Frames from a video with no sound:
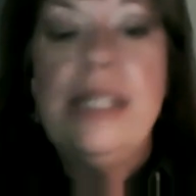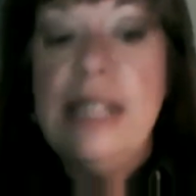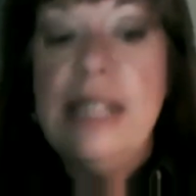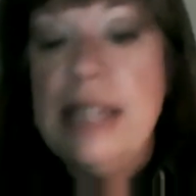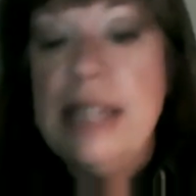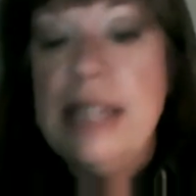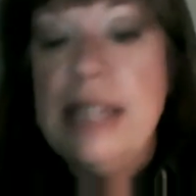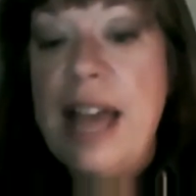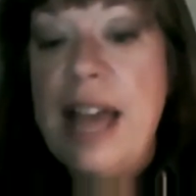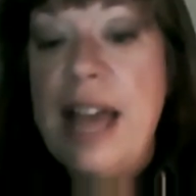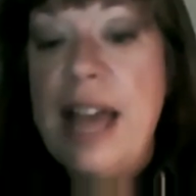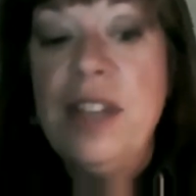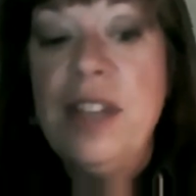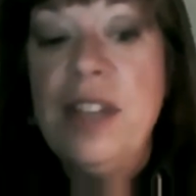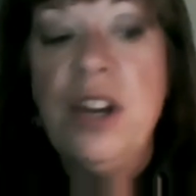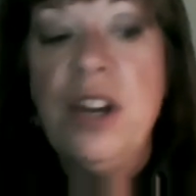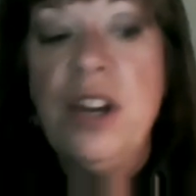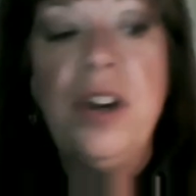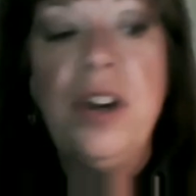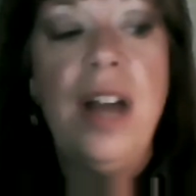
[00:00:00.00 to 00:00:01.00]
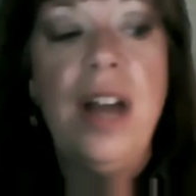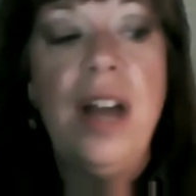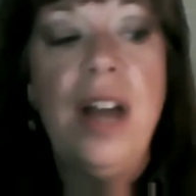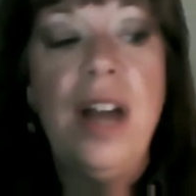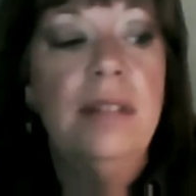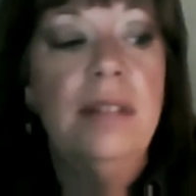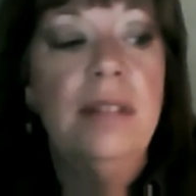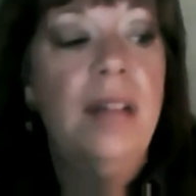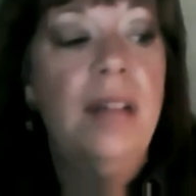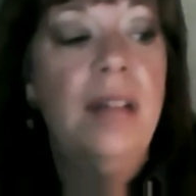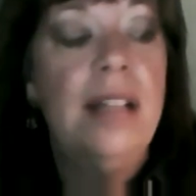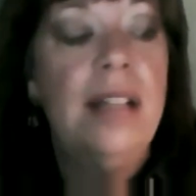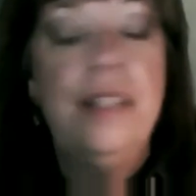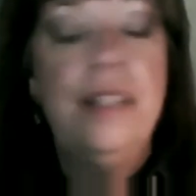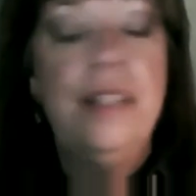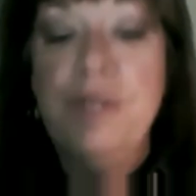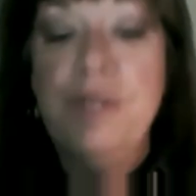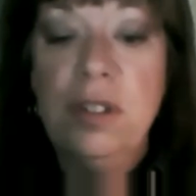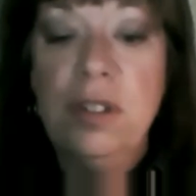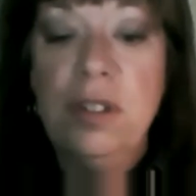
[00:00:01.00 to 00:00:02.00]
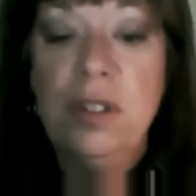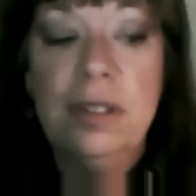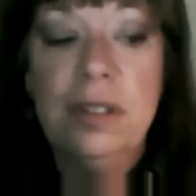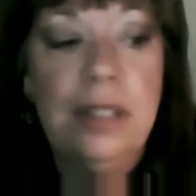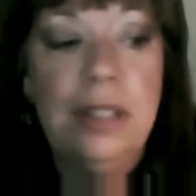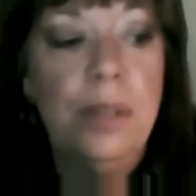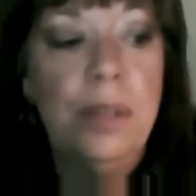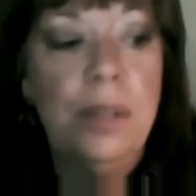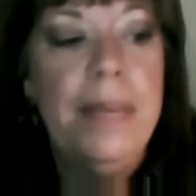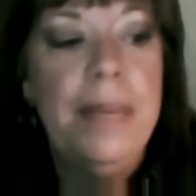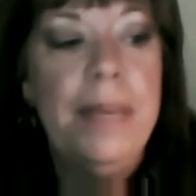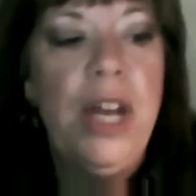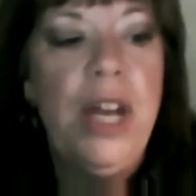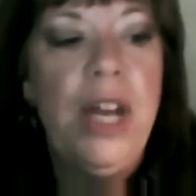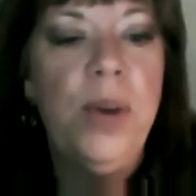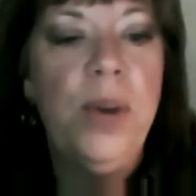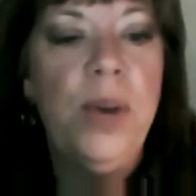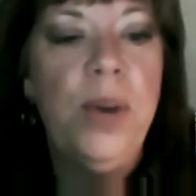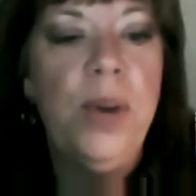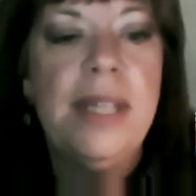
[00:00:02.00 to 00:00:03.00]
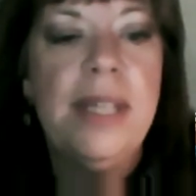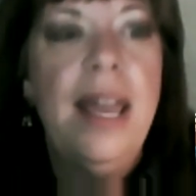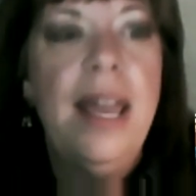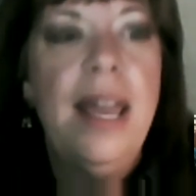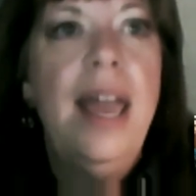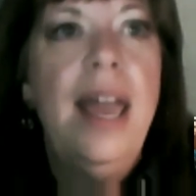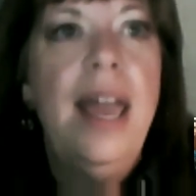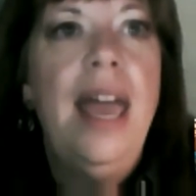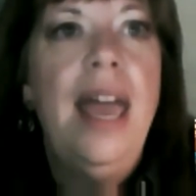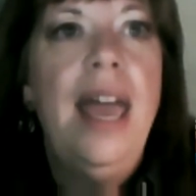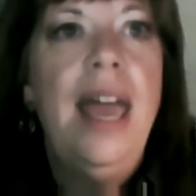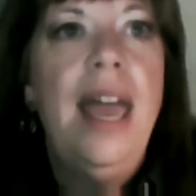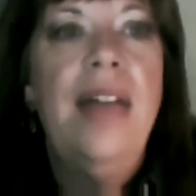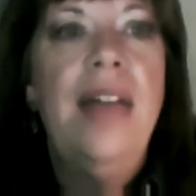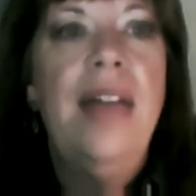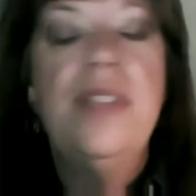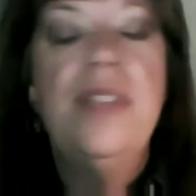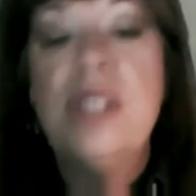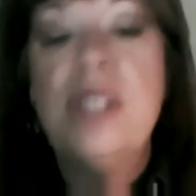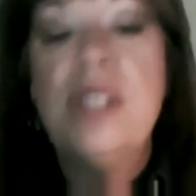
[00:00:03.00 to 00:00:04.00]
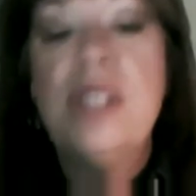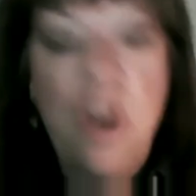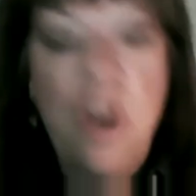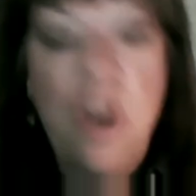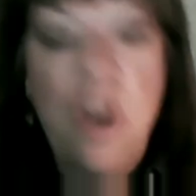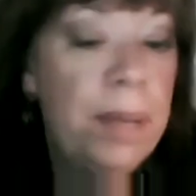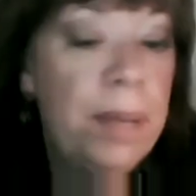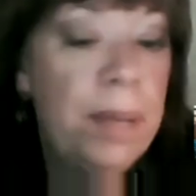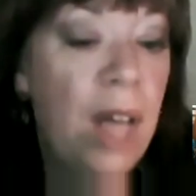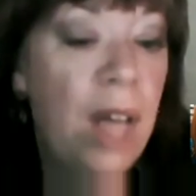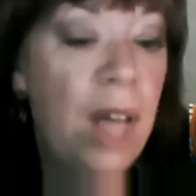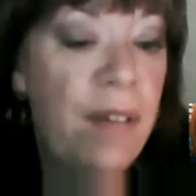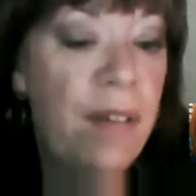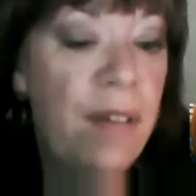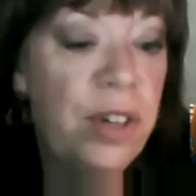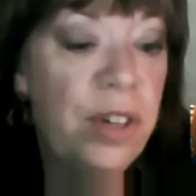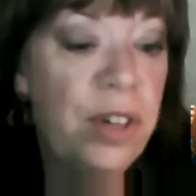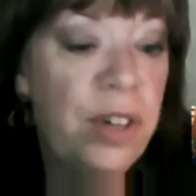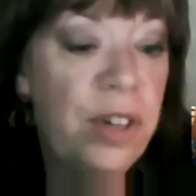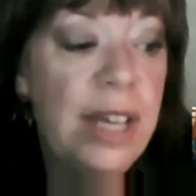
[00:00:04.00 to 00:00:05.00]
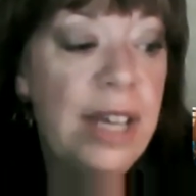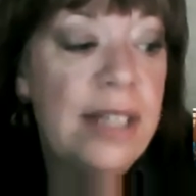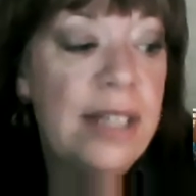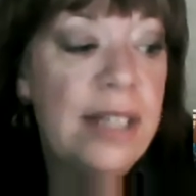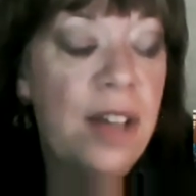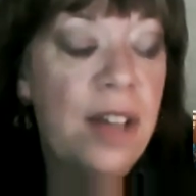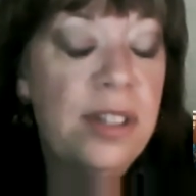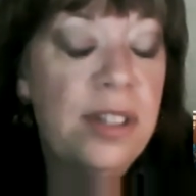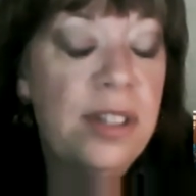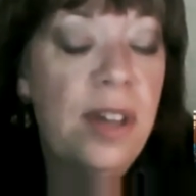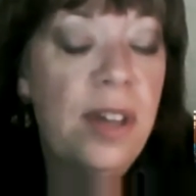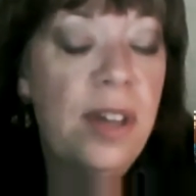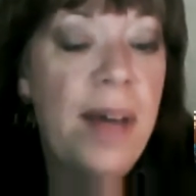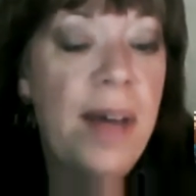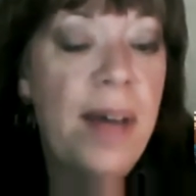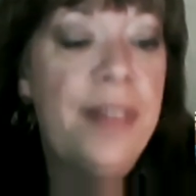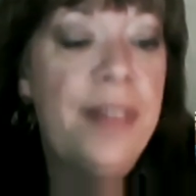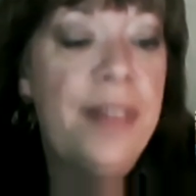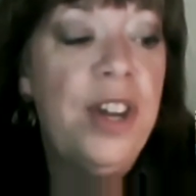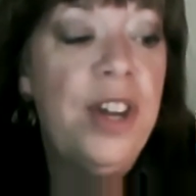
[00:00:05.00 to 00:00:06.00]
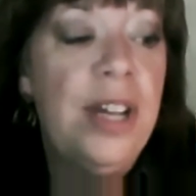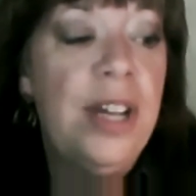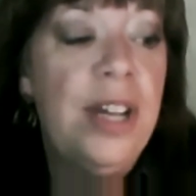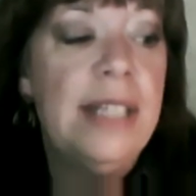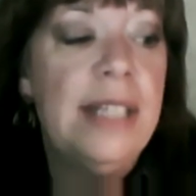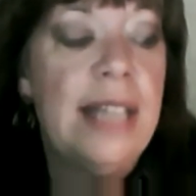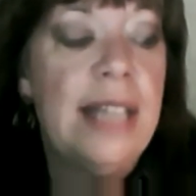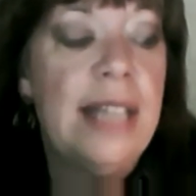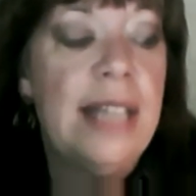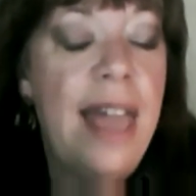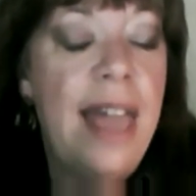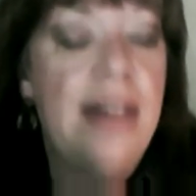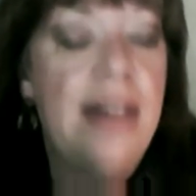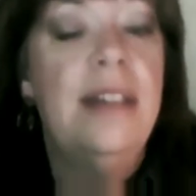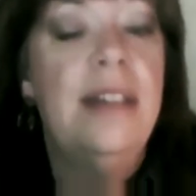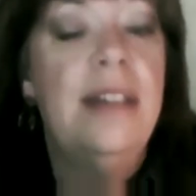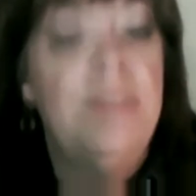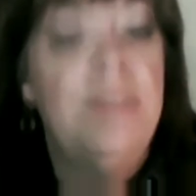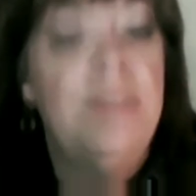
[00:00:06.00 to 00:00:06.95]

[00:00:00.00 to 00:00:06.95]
it out there hunting for little minnows, and the snowy plover is also out there, and it's a candidate for